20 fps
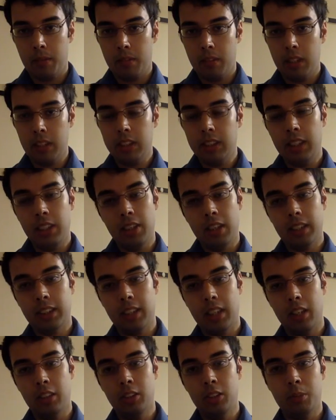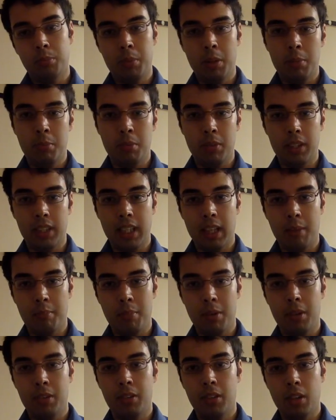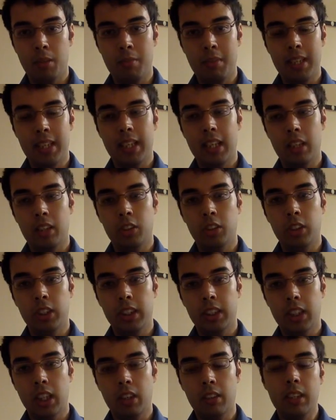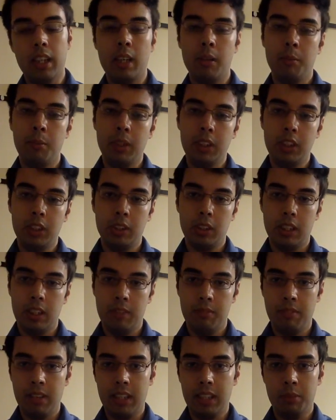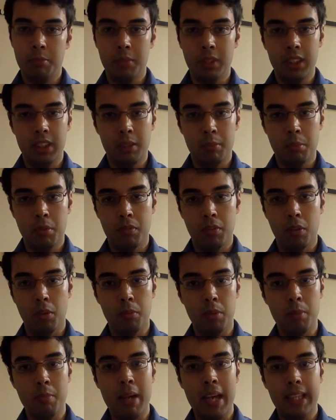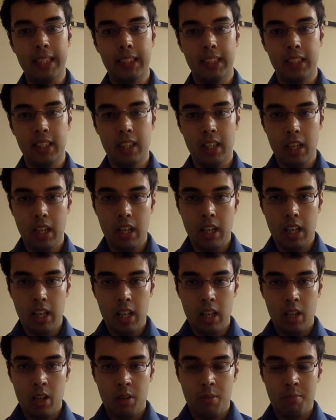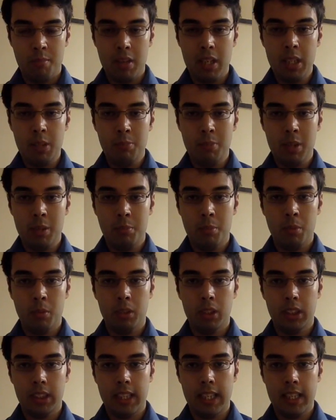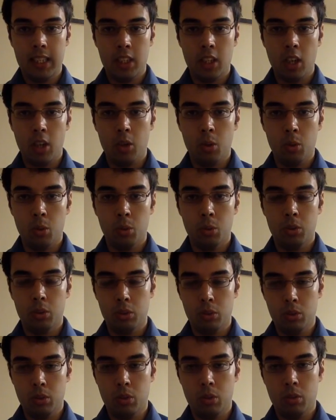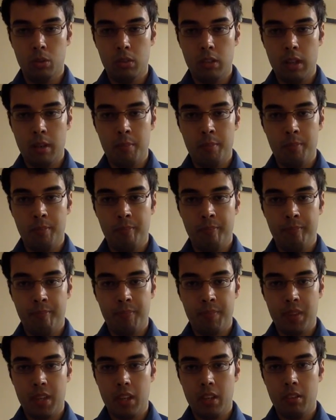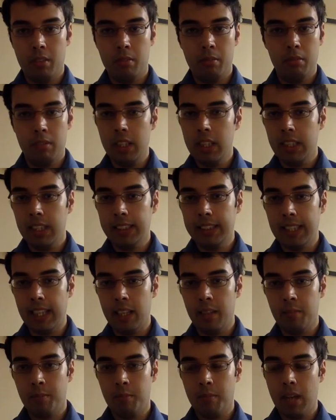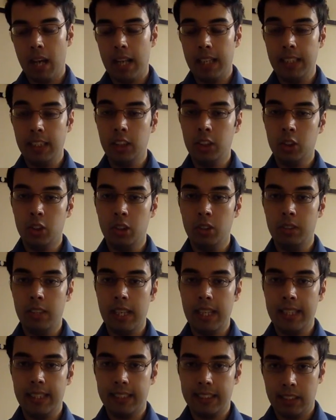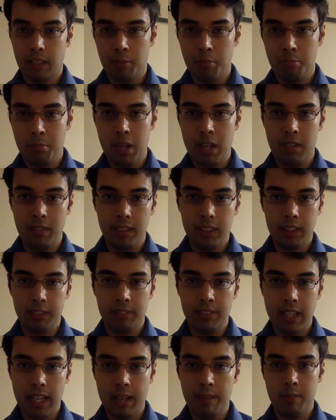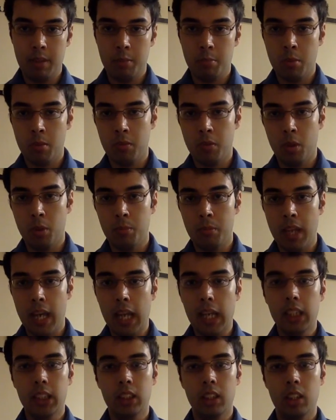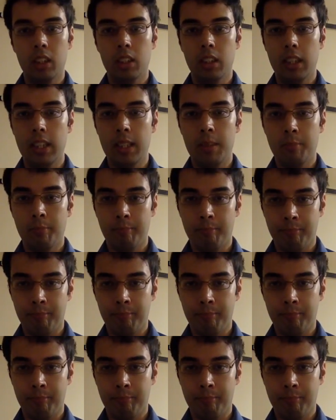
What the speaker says: let's say you asked 100 people in Cambodia or many countries, okay, which investments have performed the best? Many people would say gold or real estate. And it's true that in some periods of time they performed excellently.